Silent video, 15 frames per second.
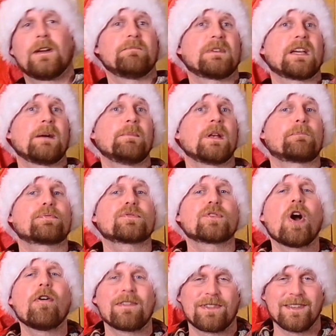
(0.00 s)
Come in a
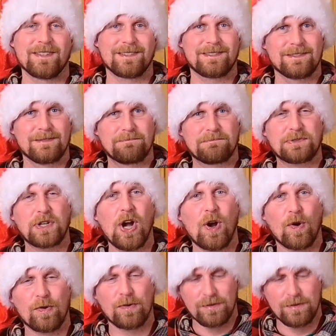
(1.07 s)
pro at this. Pro.